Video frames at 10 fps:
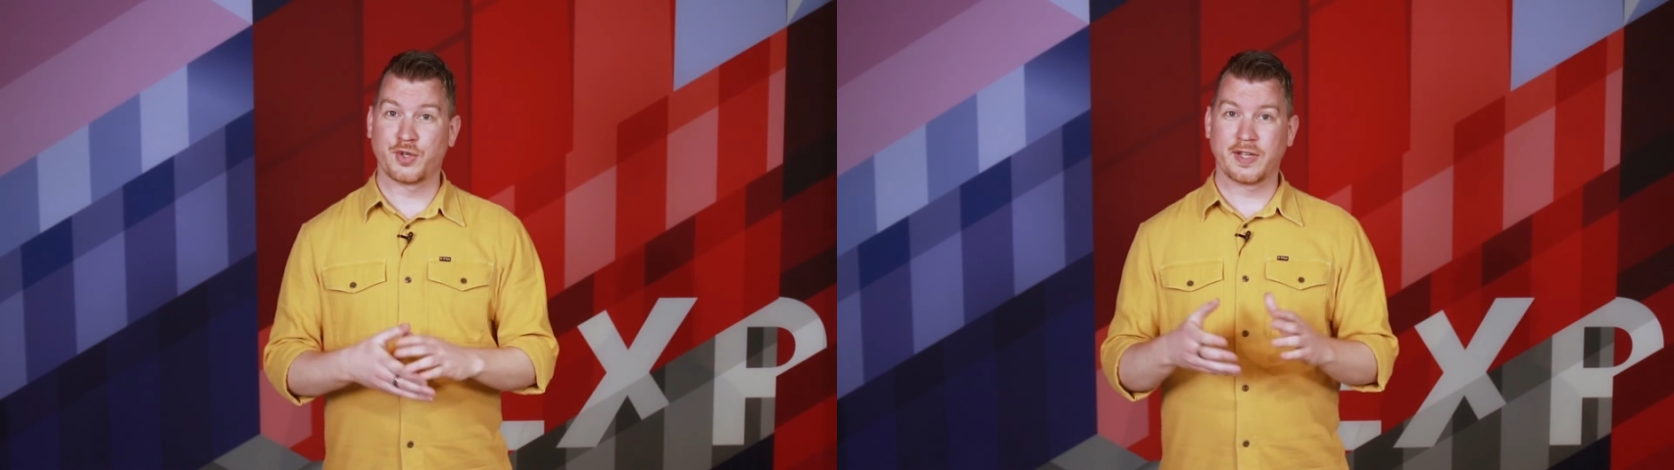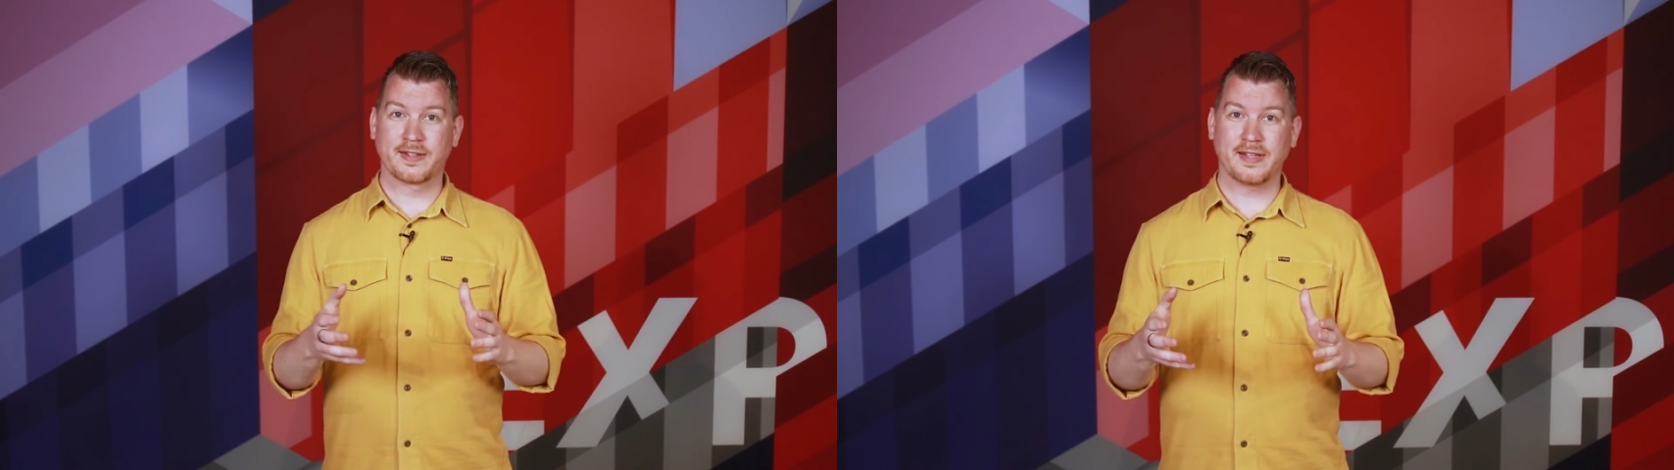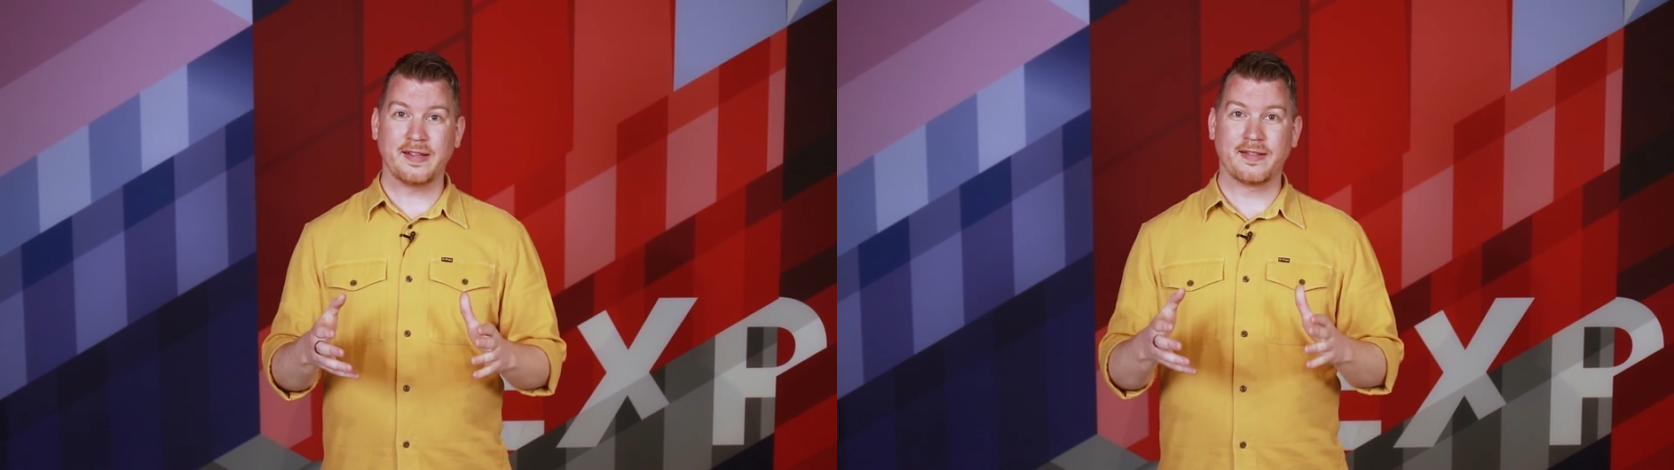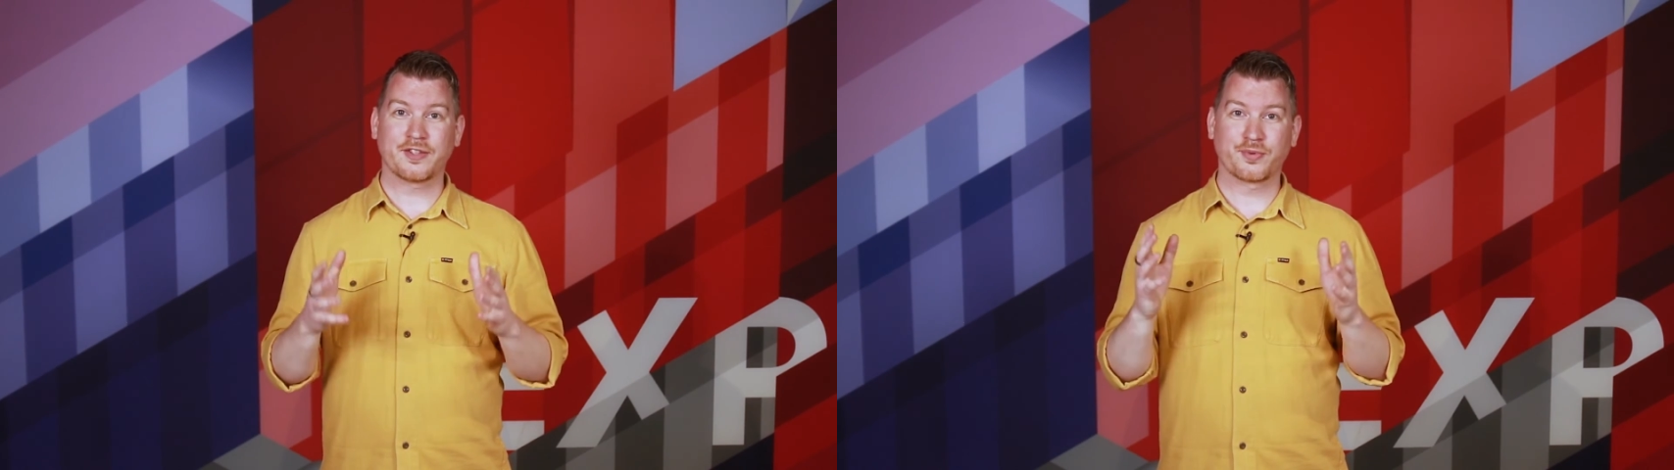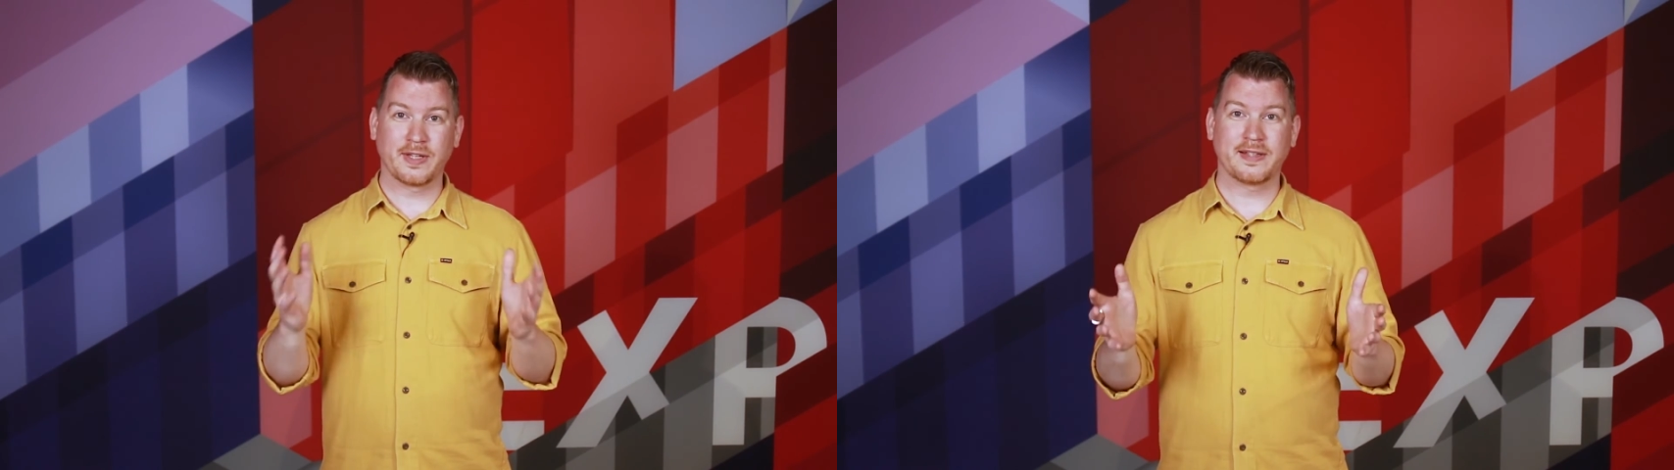you can see,
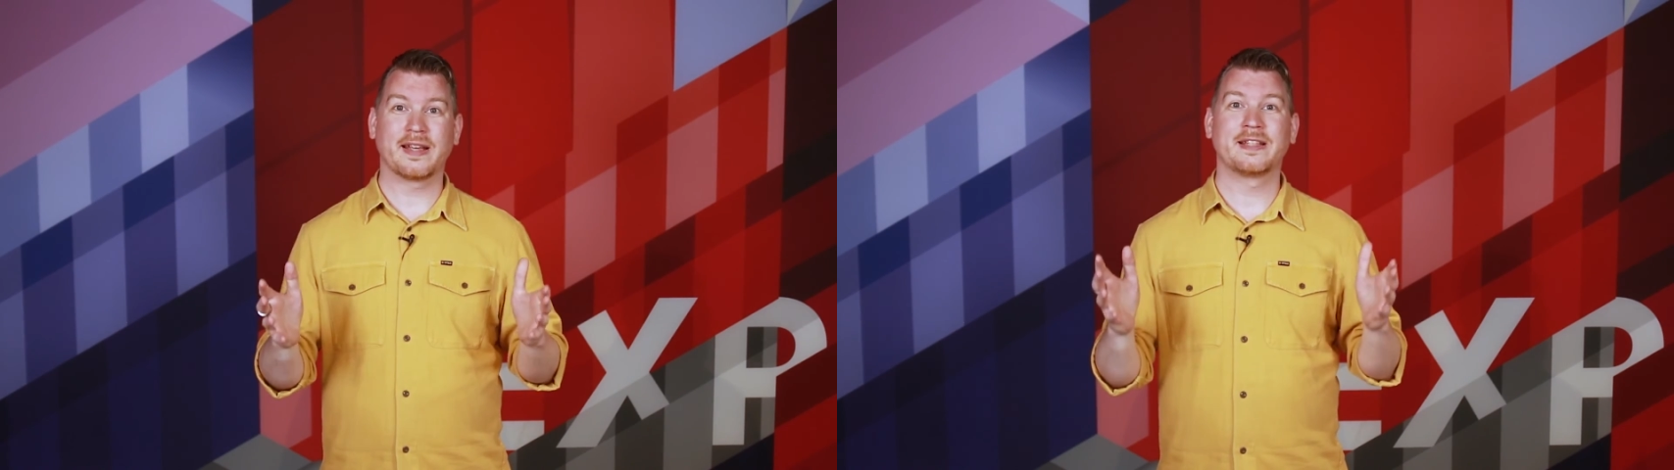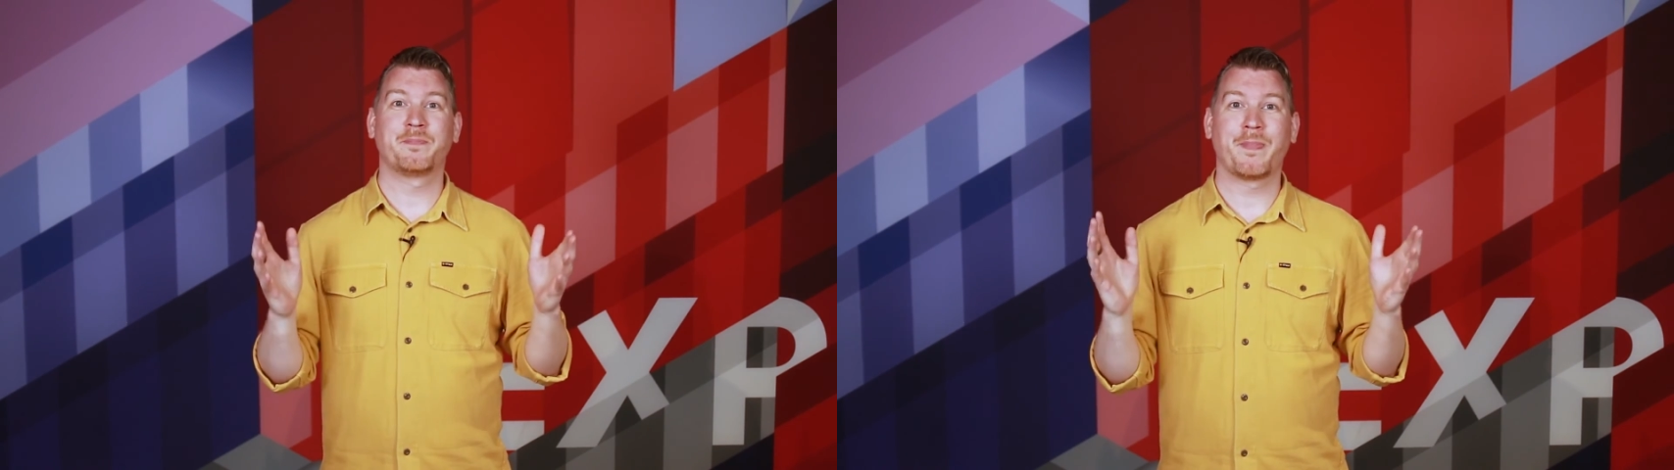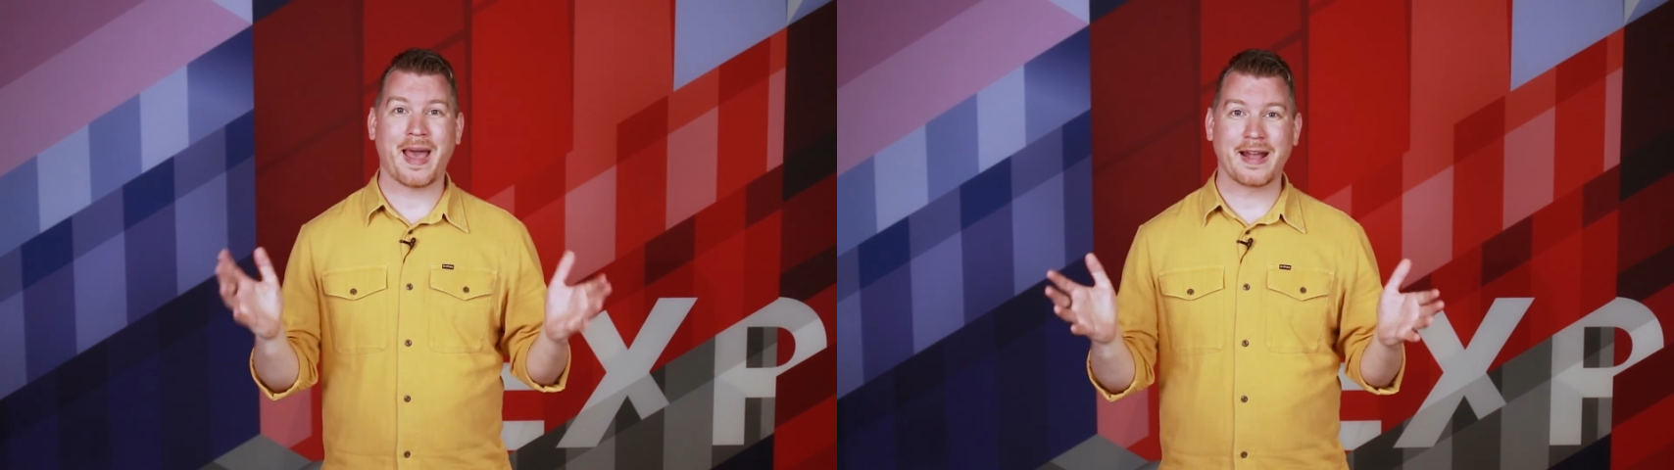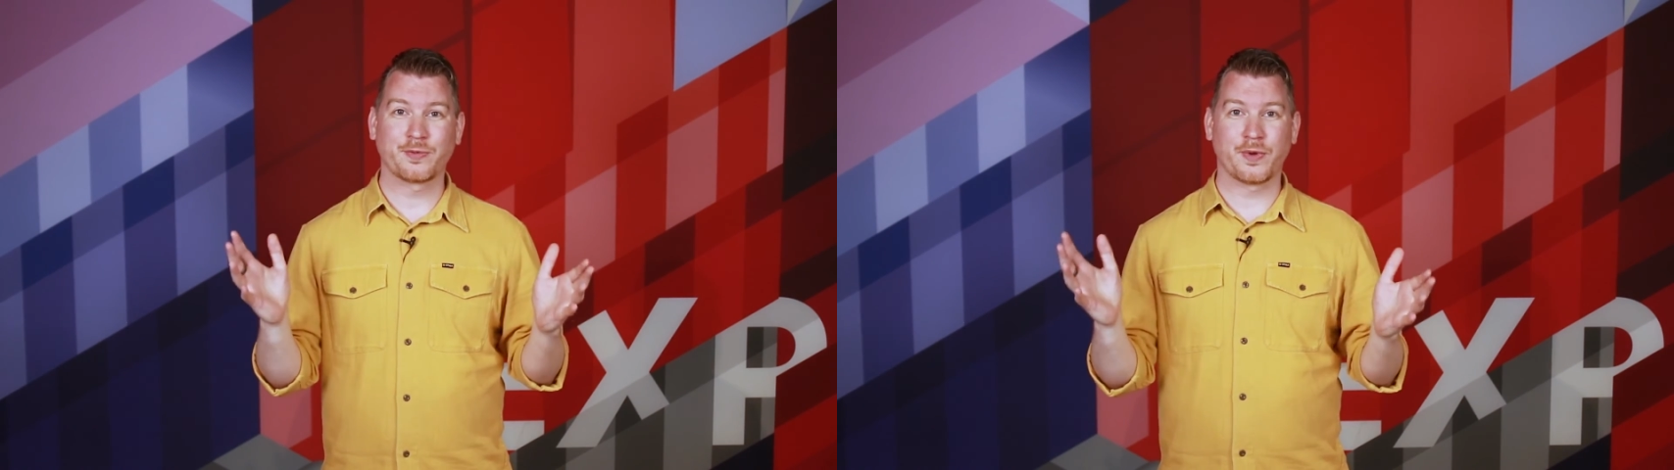this release is packed